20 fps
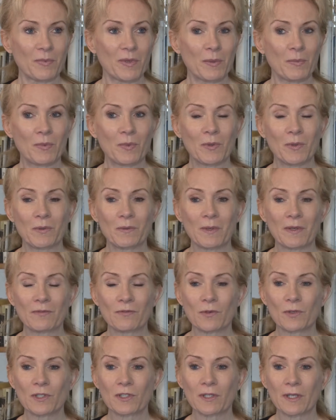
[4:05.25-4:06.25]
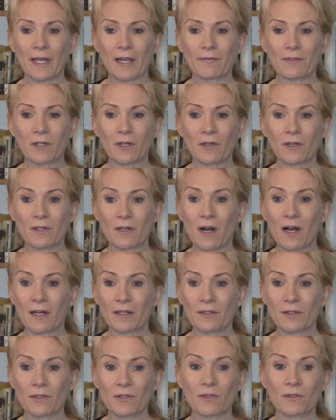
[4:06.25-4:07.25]
People unfortunately have to go to
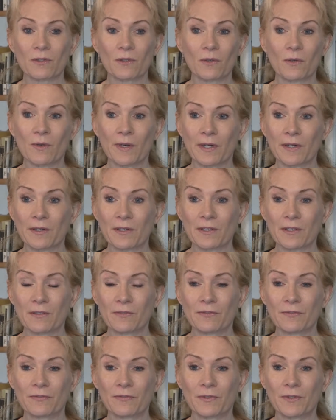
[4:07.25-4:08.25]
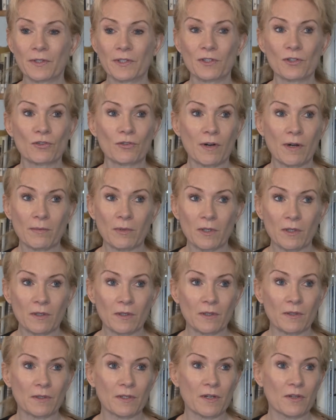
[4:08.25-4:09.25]
doctors or lawyers if they're in
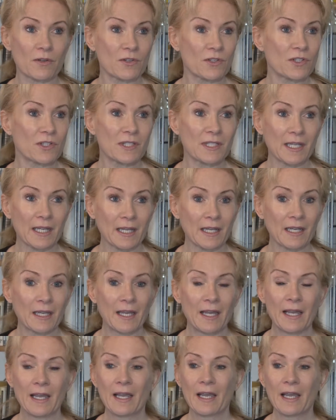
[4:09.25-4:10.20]
trouble or they're sick,